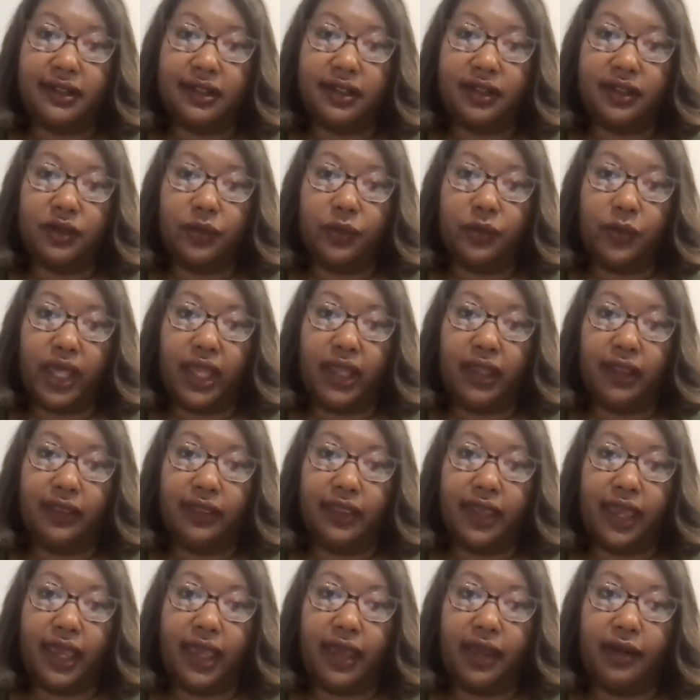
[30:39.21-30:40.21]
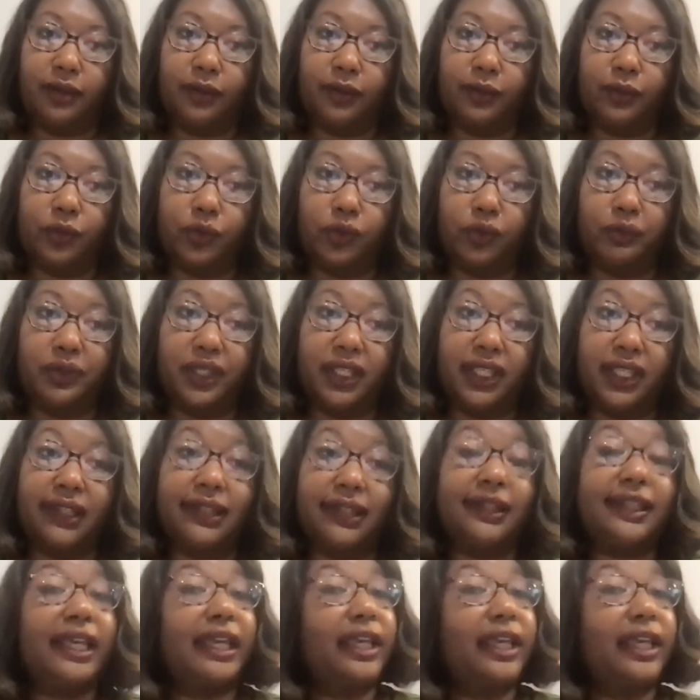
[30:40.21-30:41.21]
in a way that will
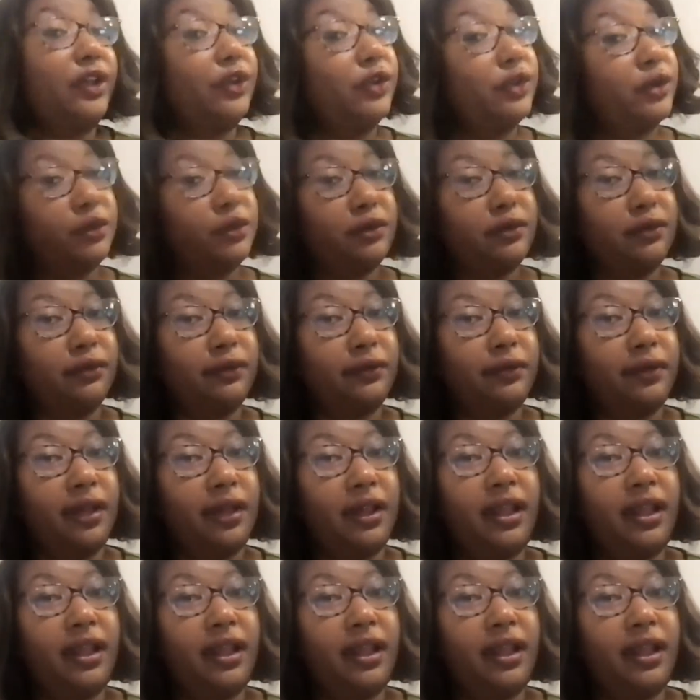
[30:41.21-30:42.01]
be legal